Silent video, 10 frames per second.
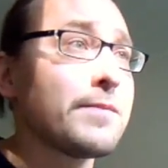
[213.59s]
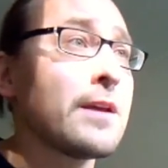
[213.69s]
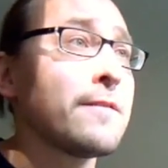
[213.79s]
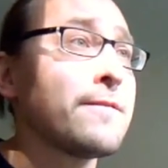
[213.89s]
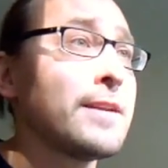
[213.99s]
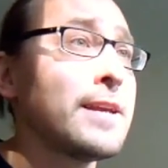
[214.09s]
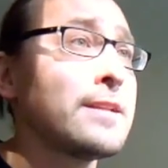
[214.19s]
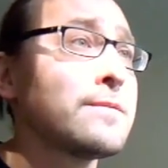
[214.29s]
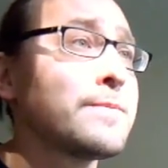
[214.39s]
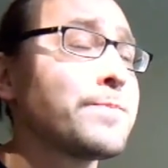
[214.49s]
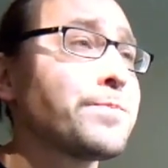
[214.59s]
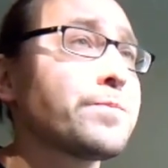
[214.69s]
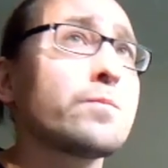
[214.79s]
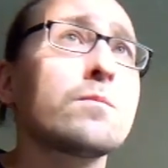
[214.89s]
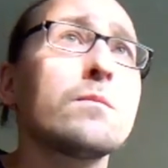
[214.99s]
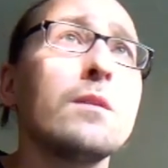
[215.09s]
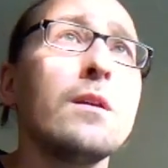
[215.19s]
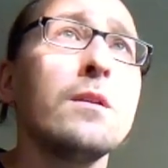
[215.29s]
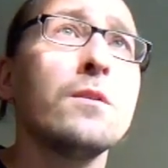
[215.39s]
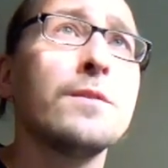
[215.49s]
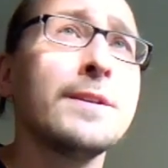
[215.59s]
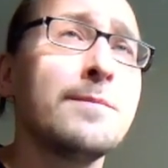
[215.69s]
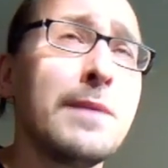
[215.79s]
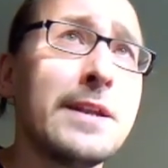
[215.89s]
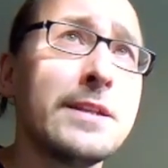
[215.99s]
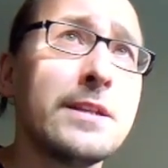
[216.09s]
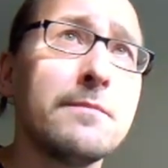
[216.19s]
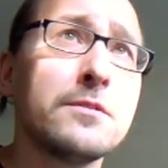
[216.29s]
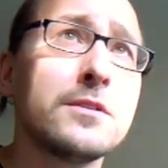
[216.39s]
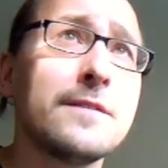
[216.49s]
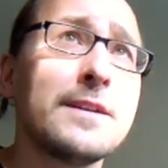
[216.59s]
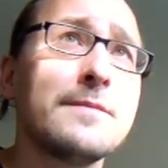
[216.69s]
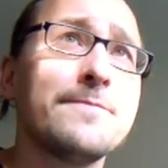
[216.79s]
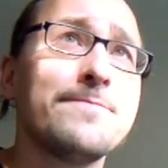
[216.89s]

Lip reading: and fleet to this planet Nimbus 7,